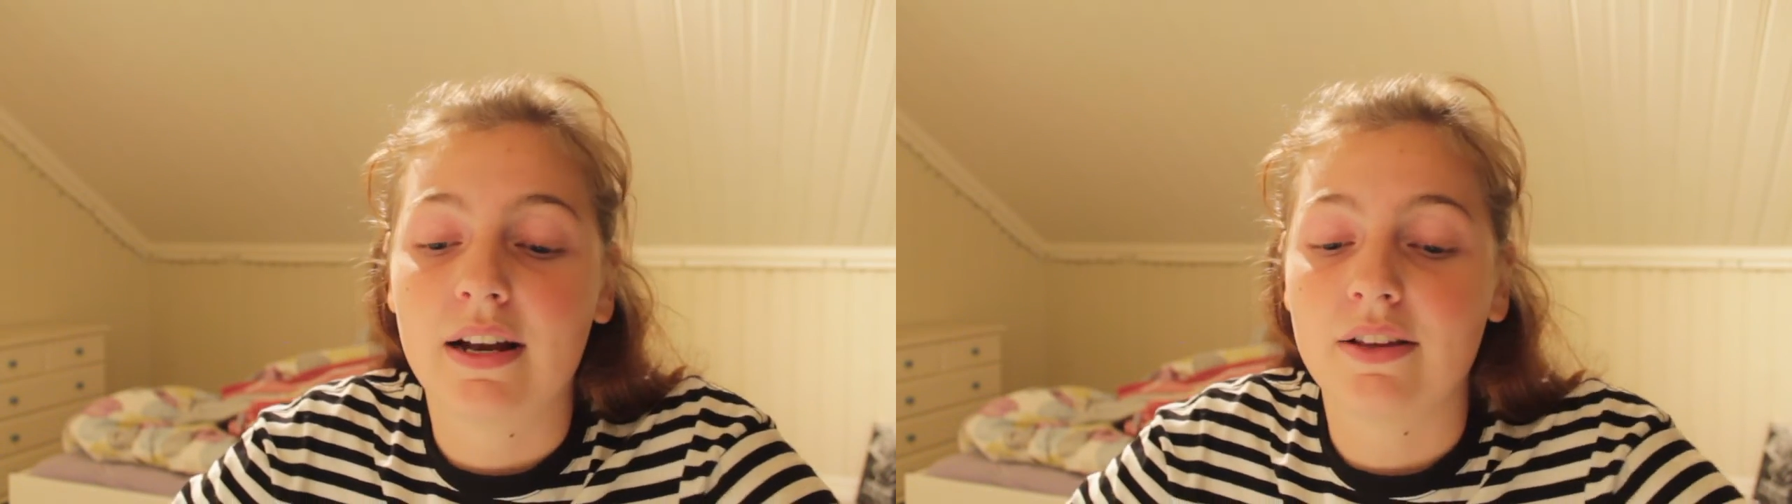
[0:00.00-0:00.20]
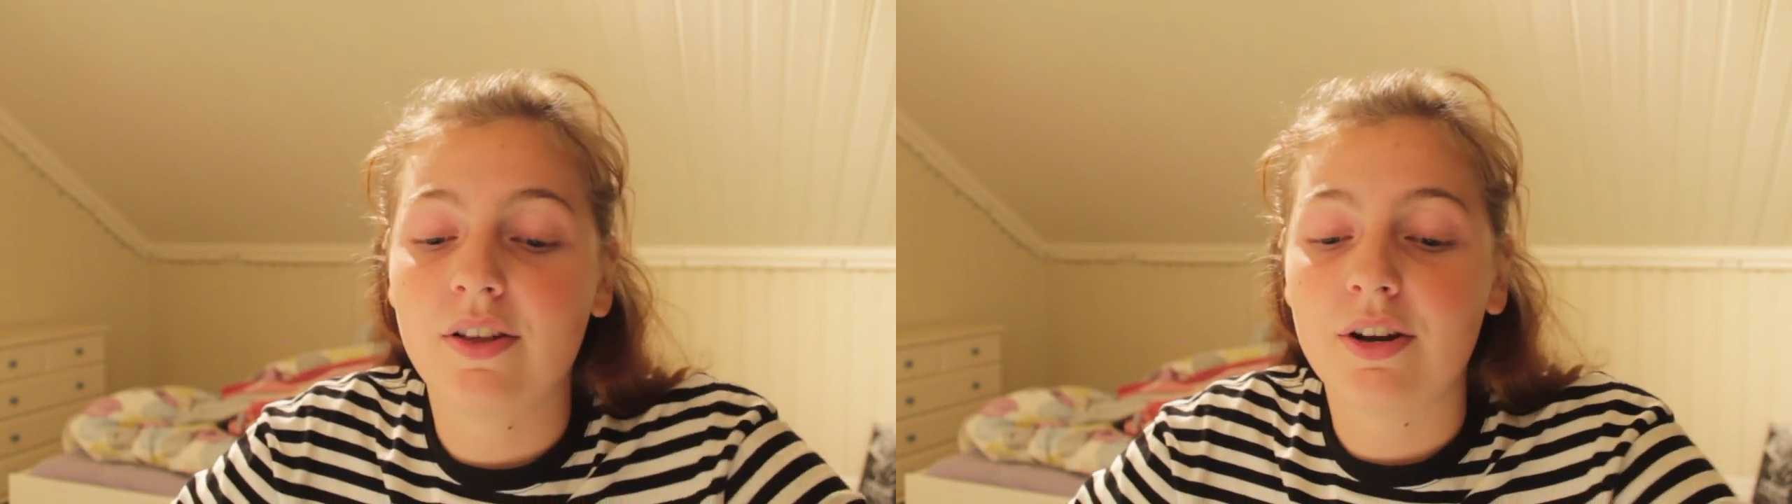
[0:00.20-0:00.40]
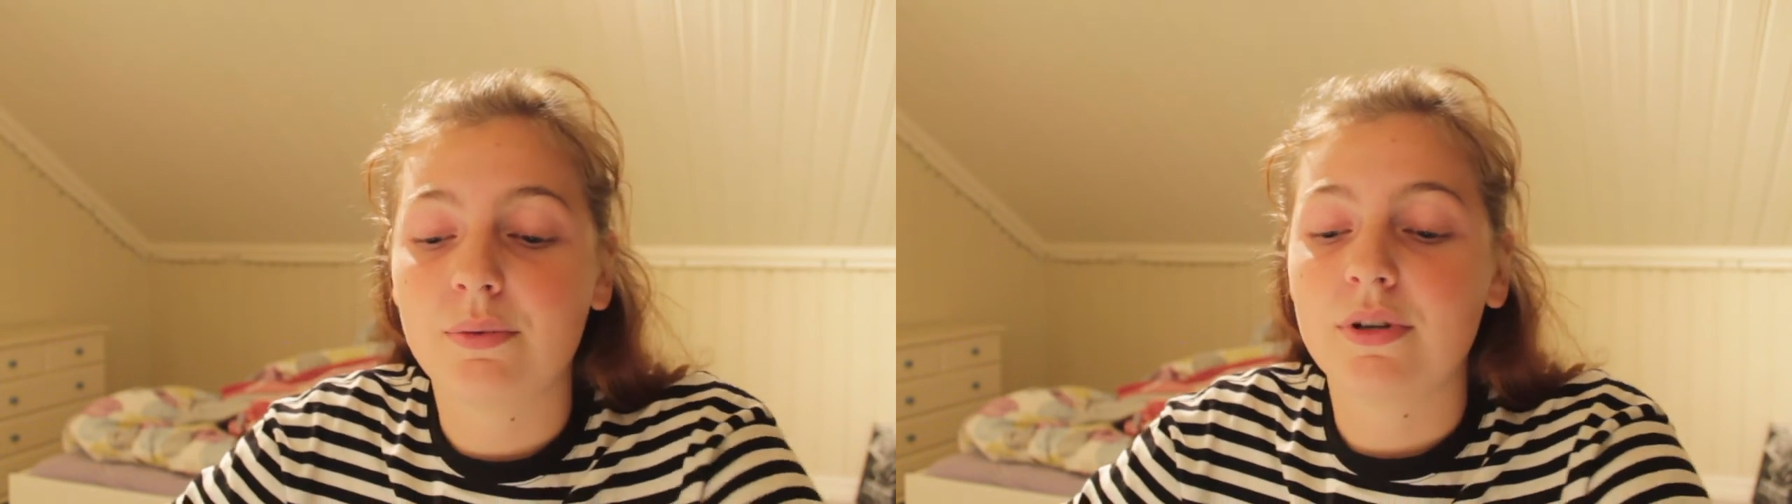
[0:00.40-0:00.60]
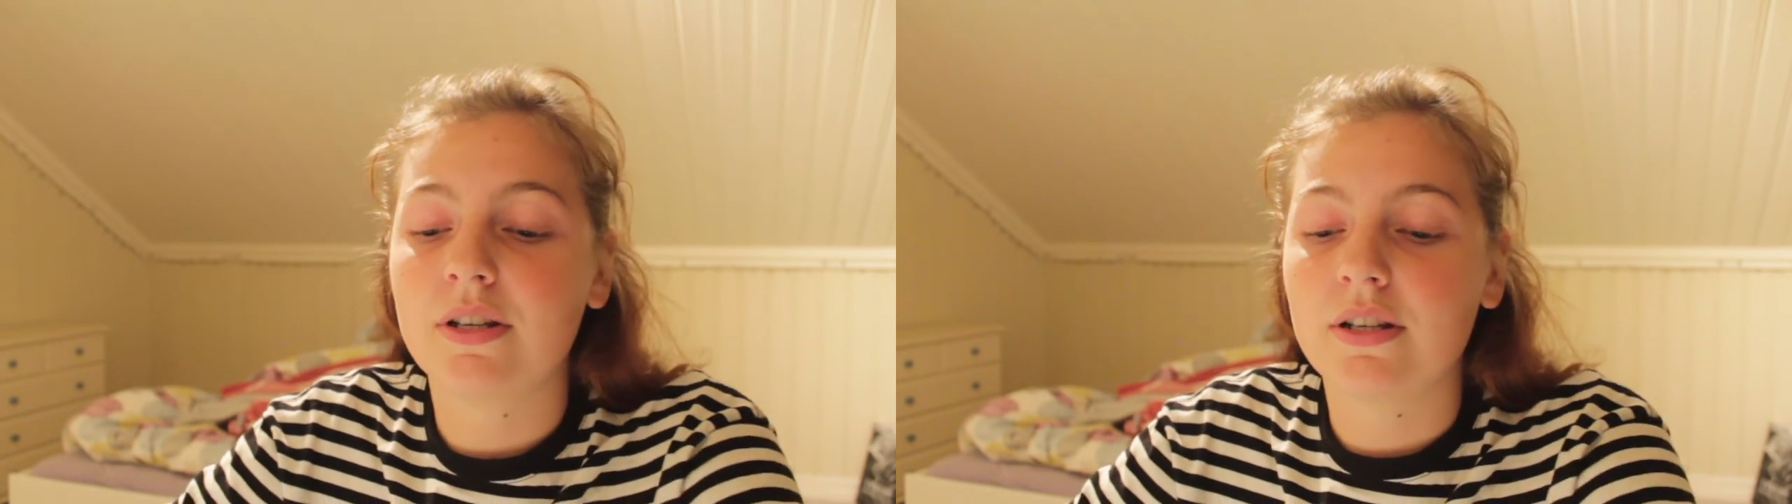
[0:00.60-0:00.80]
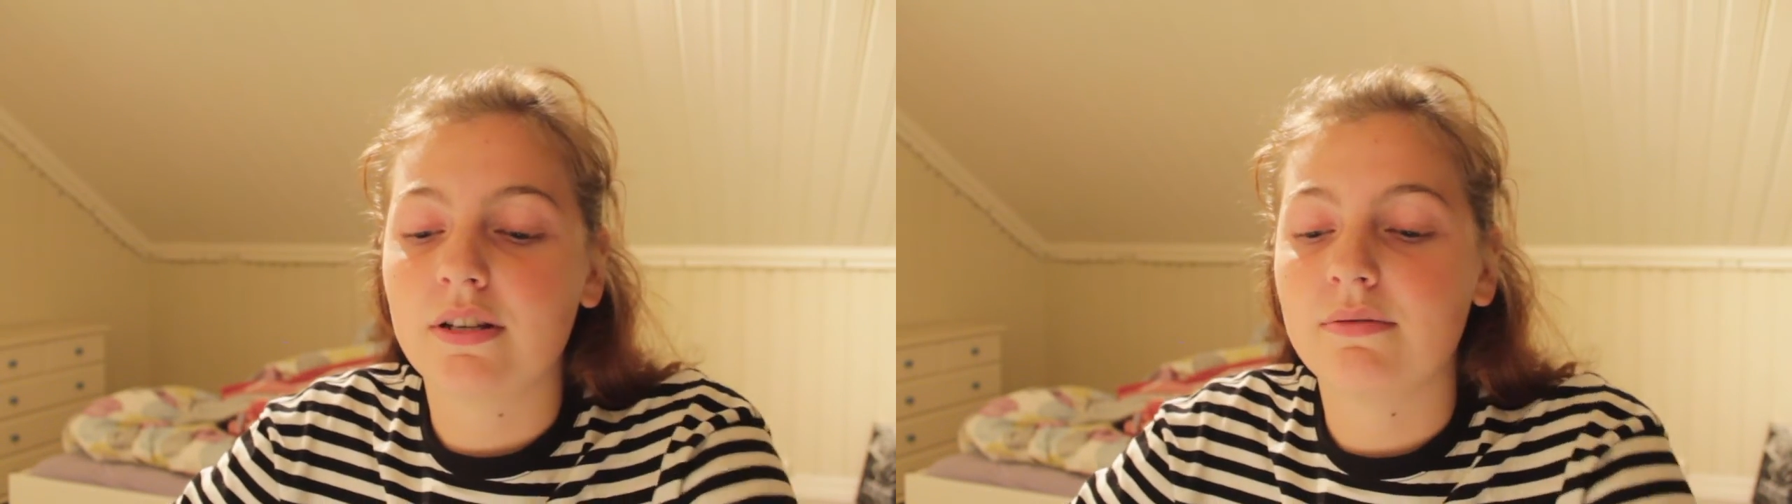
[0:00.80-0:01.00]
I thought it
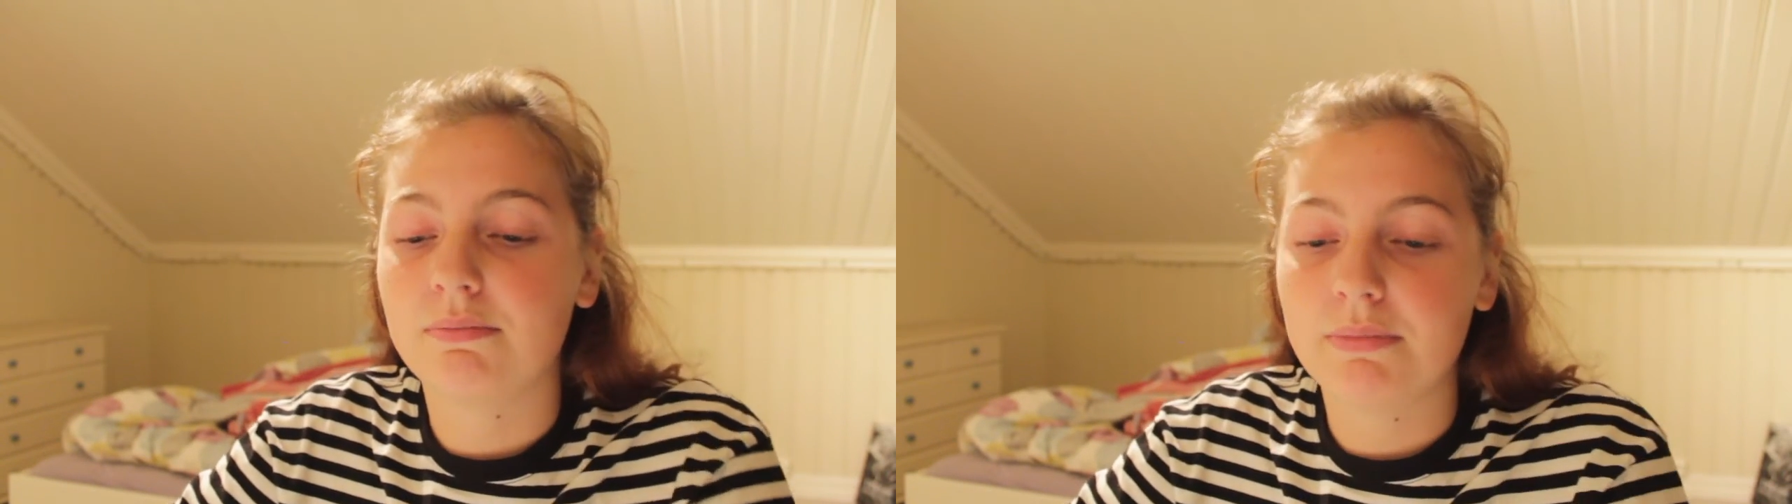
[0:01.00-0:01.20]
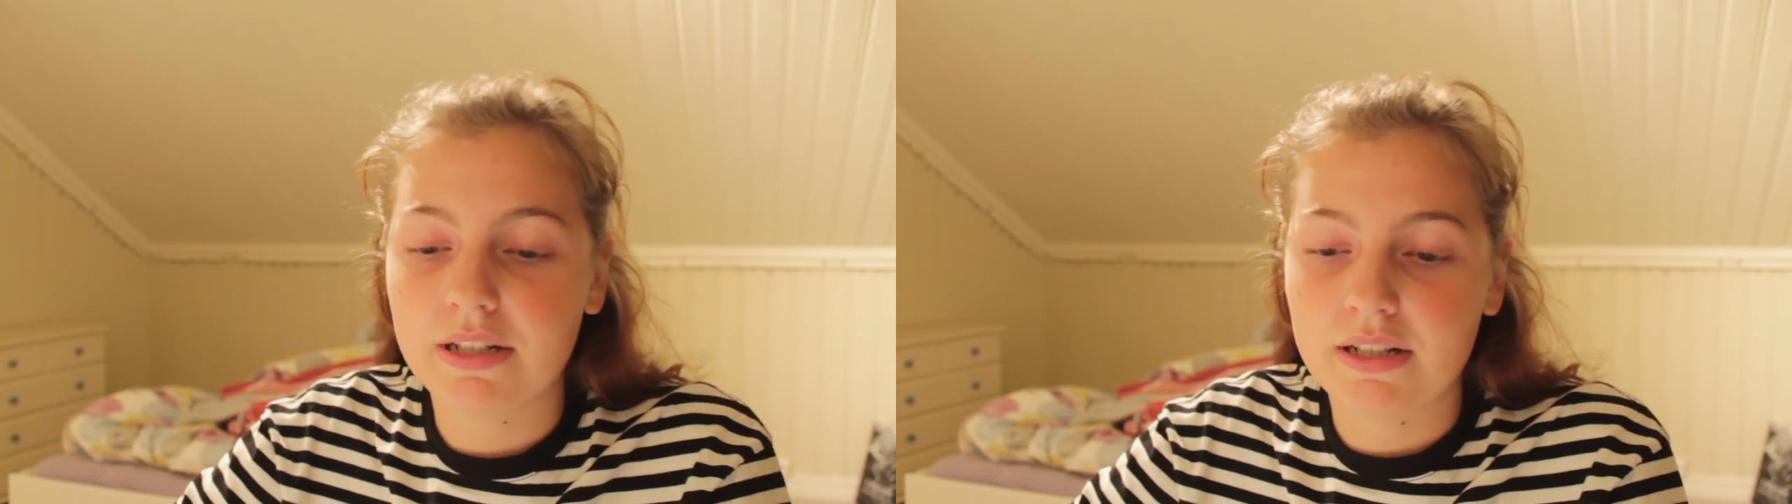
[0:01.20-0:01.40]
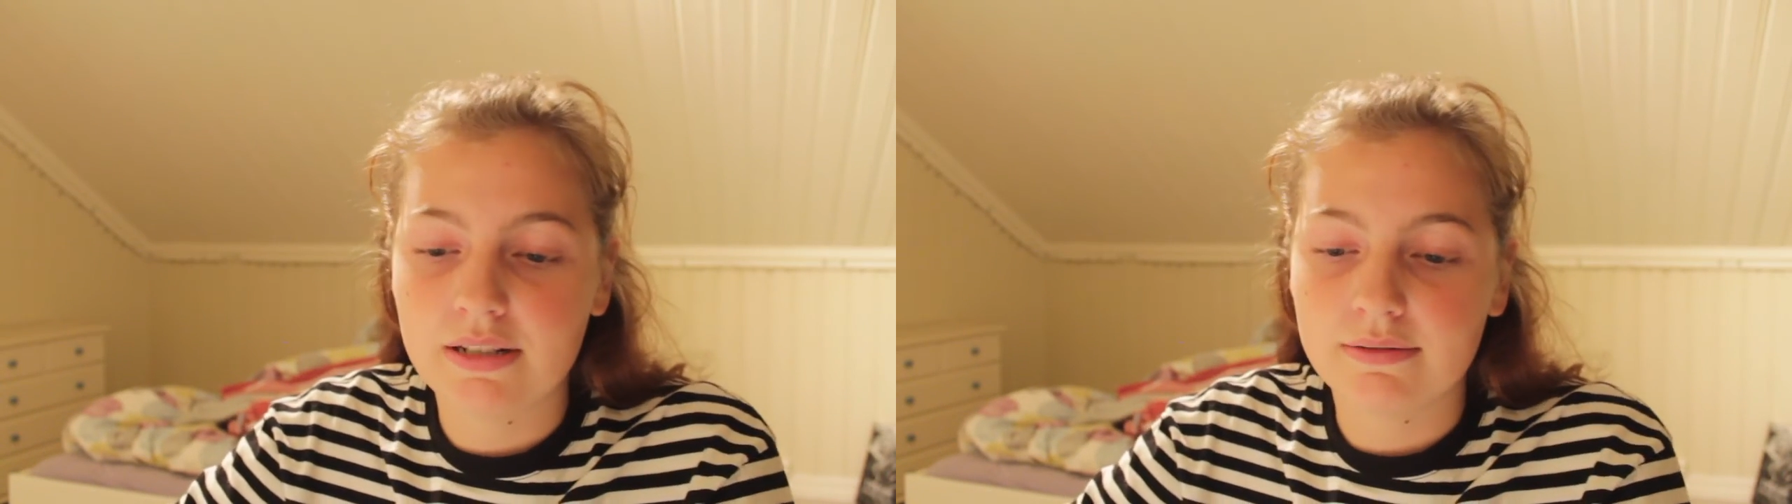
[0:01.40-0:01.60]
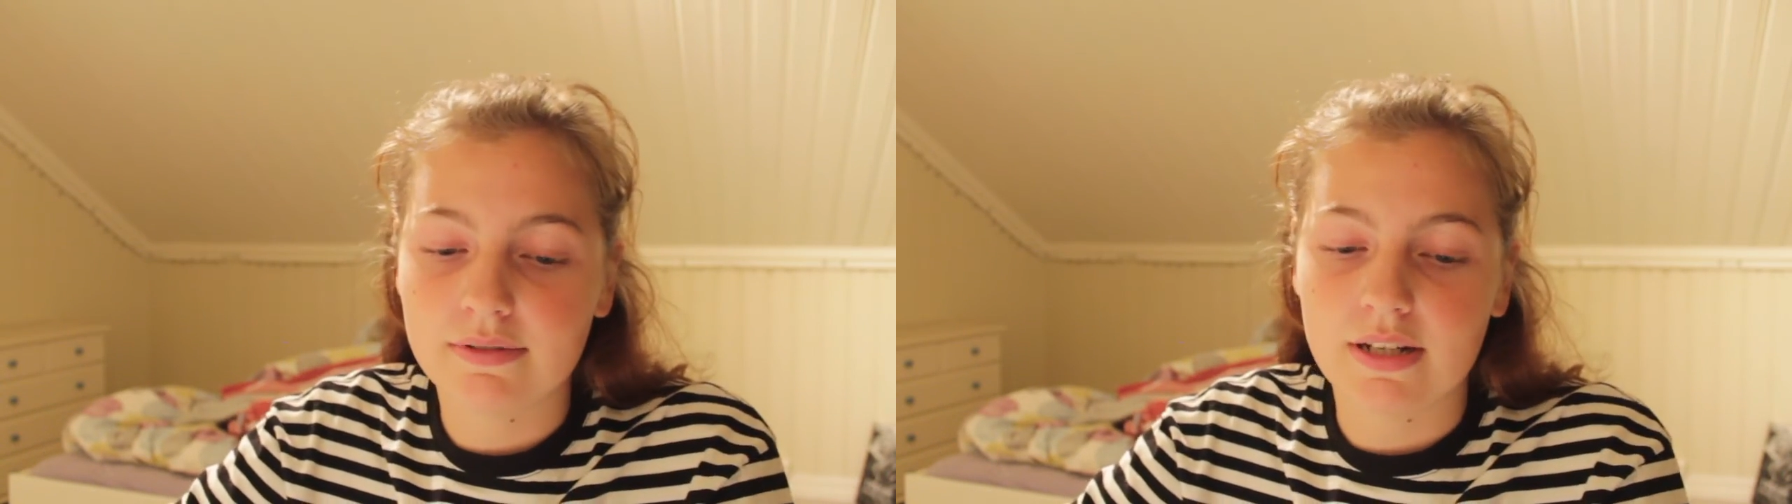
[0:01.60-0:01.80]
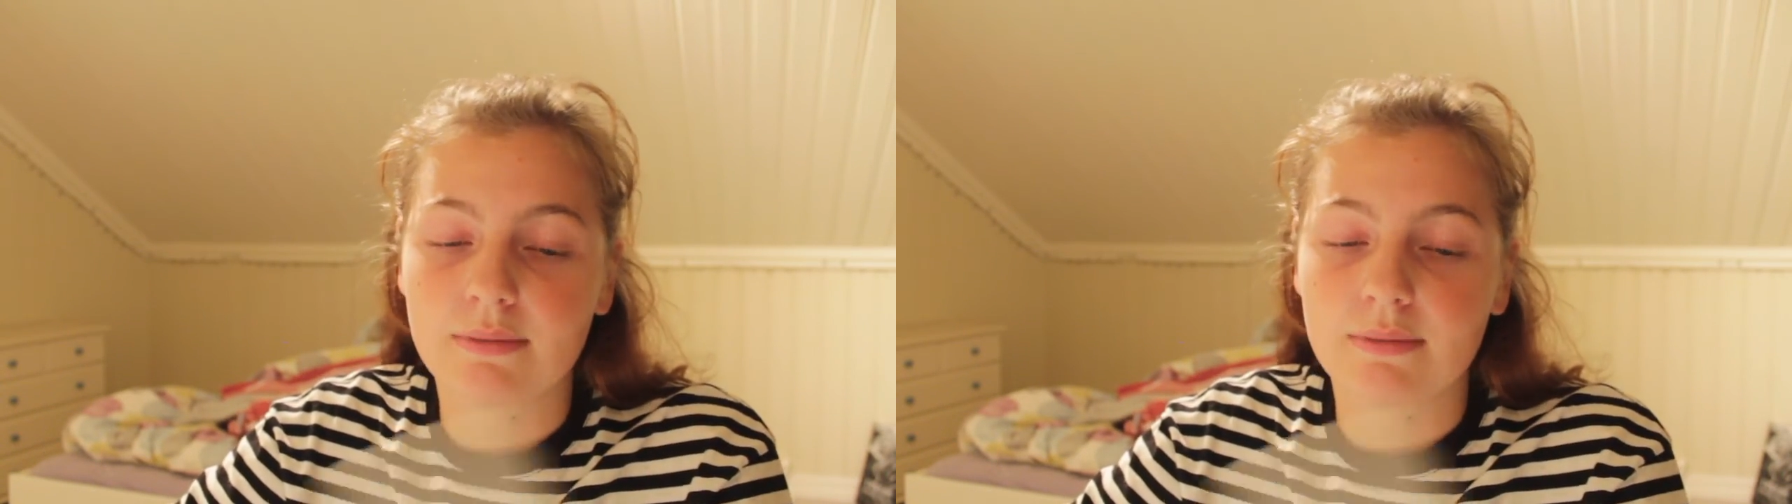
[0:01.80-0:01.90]
would be.